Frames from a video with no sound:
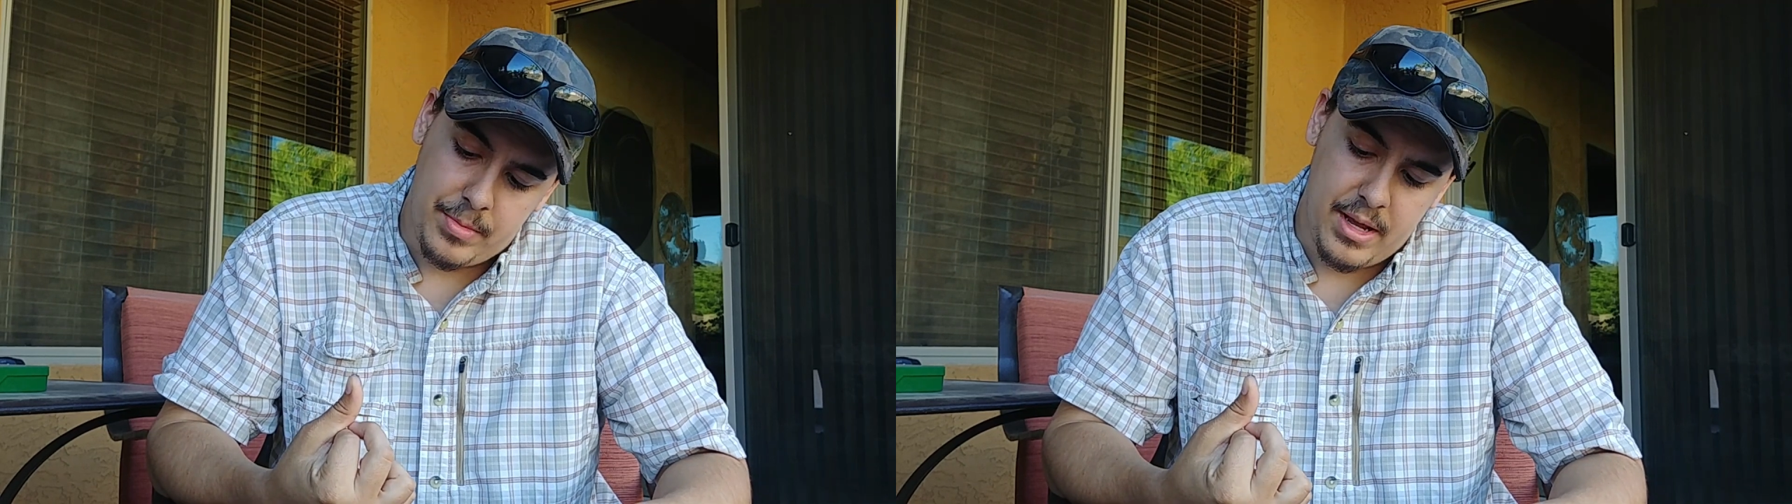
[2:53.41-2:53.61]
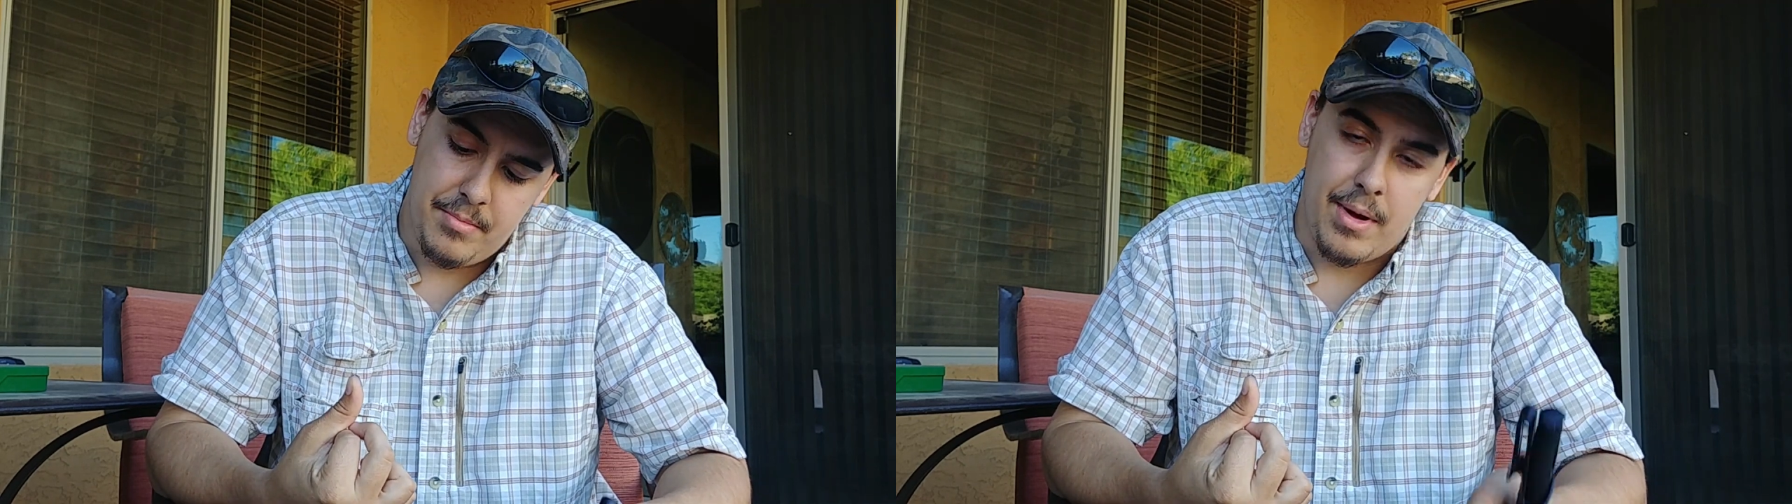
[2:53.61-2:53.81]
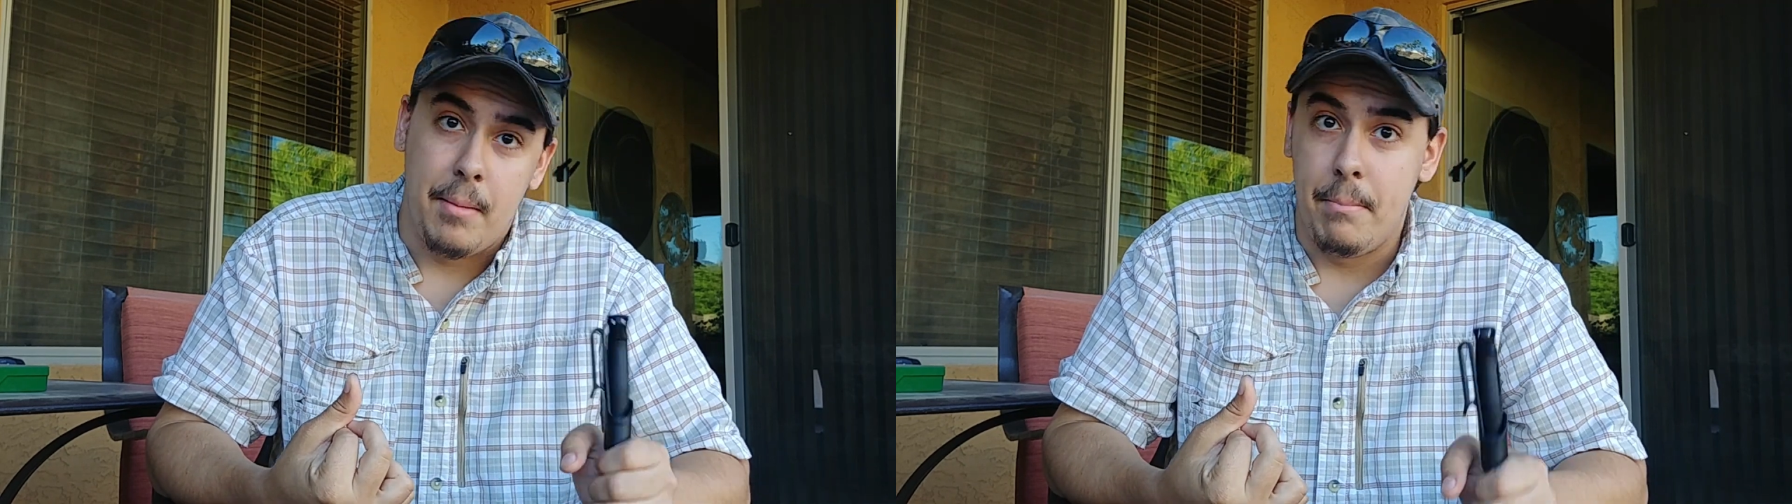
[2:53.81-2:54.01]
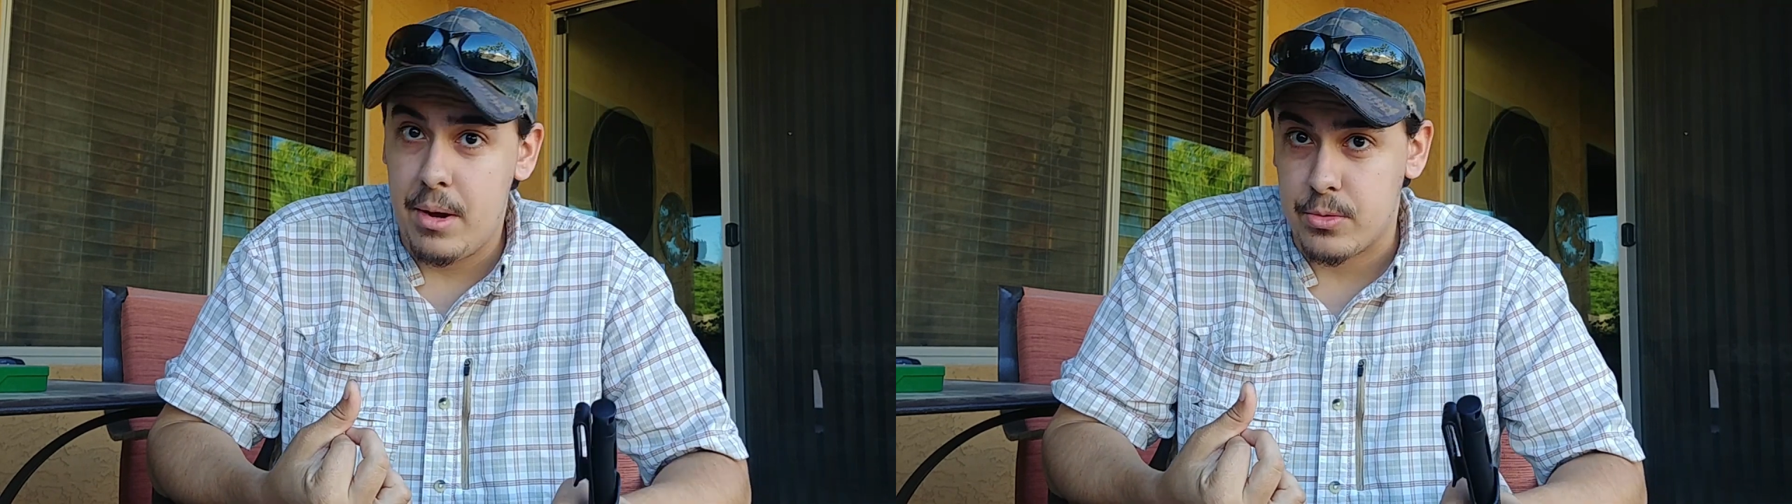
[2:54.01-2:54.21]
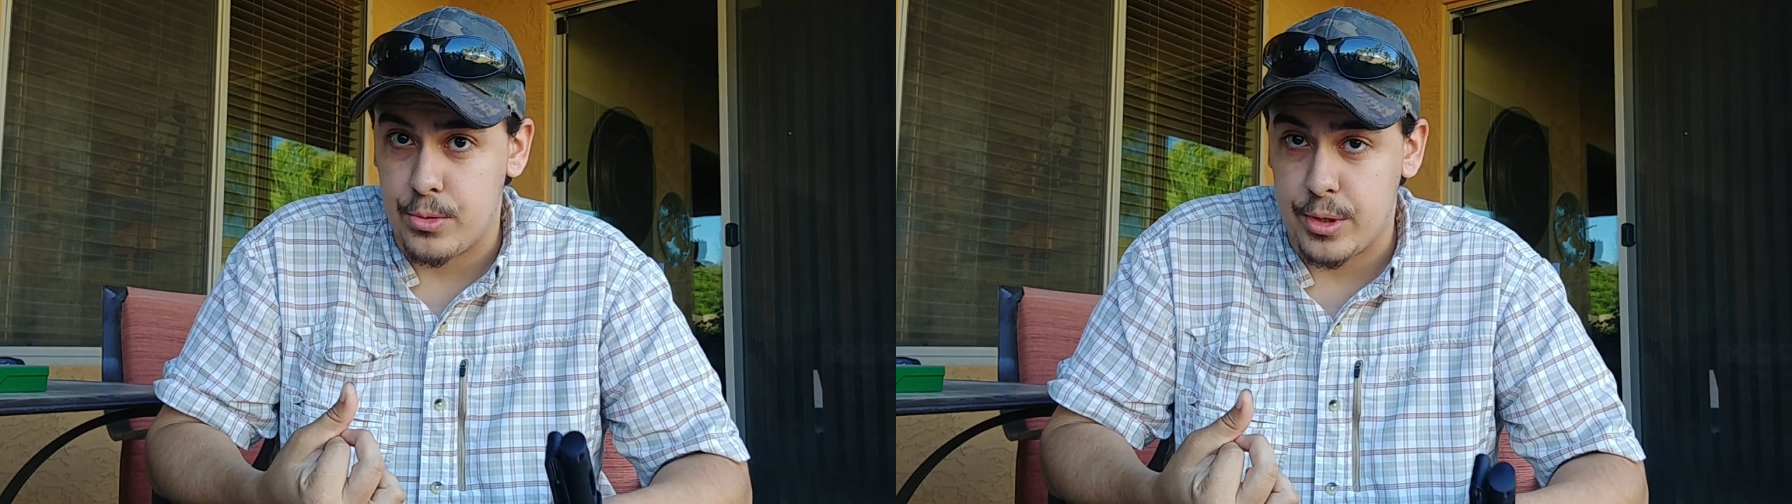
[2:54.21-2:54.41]
get my
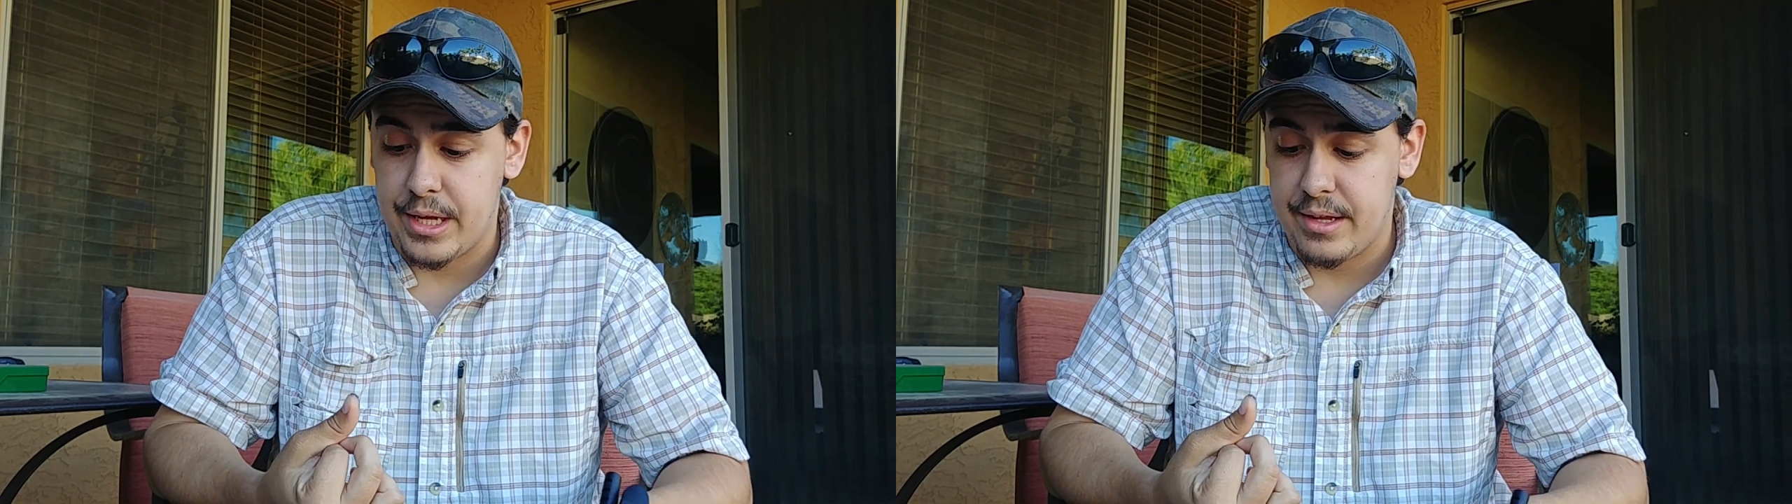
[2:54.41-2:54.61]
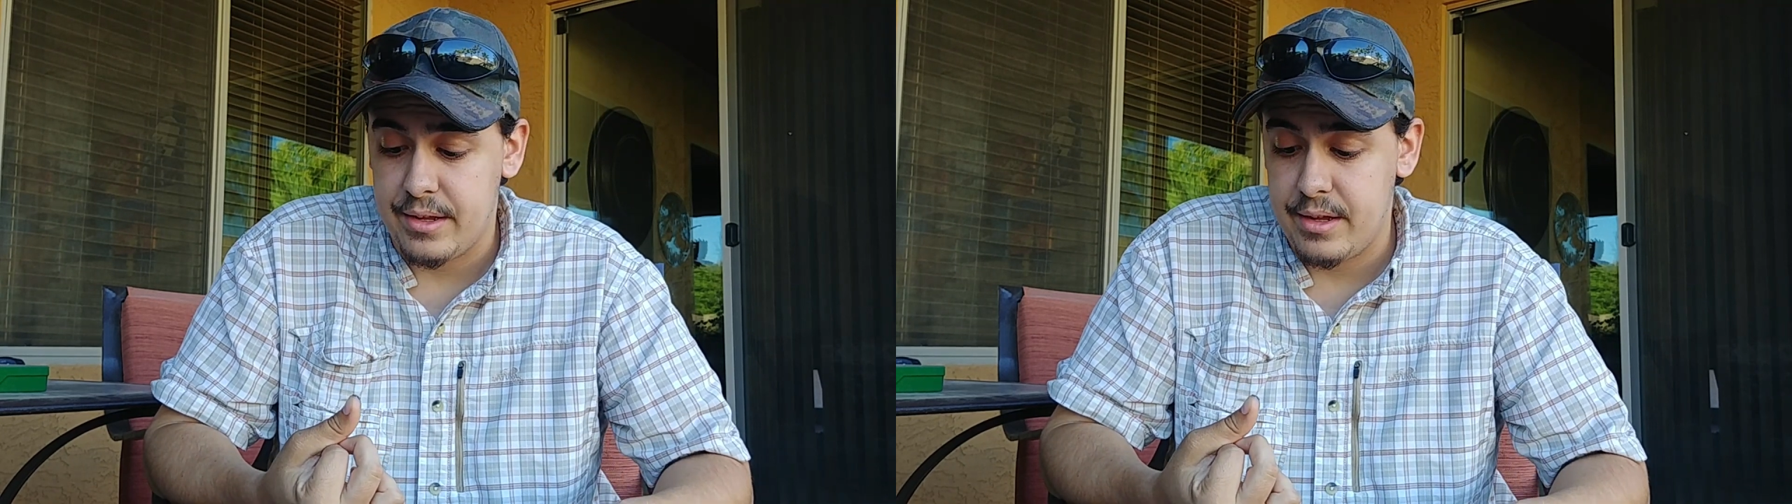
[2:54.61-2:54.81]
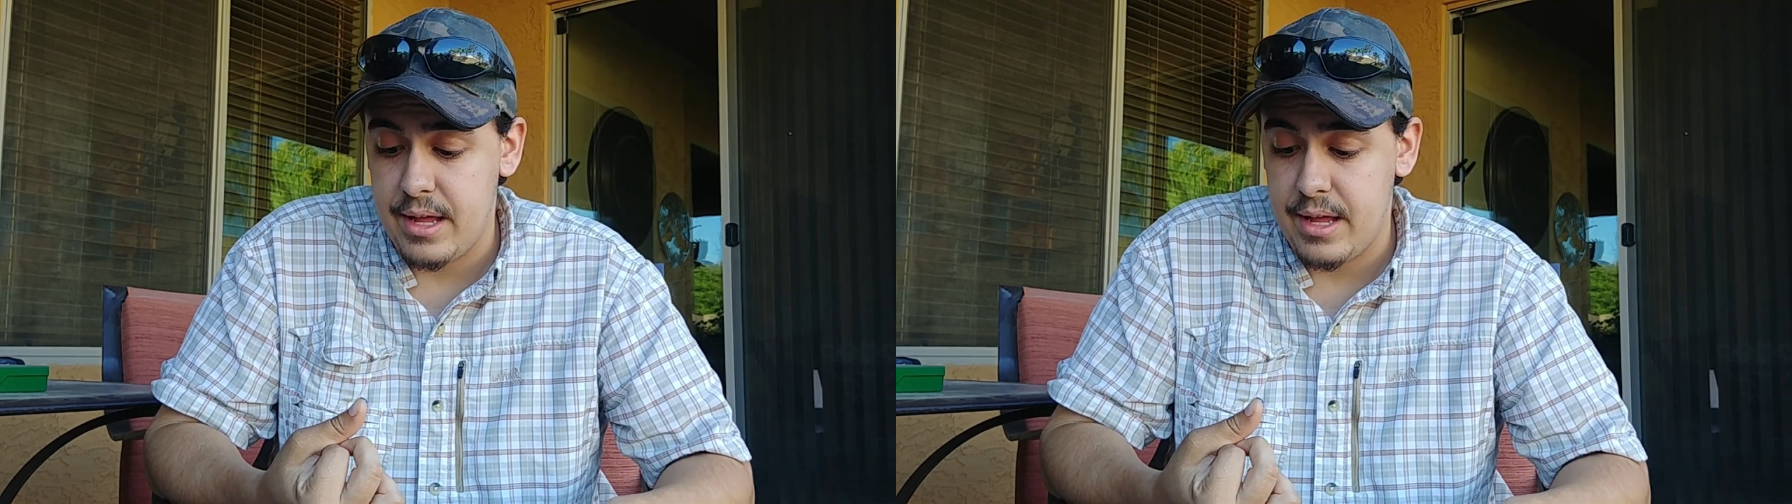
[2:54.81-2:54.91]
medical kit,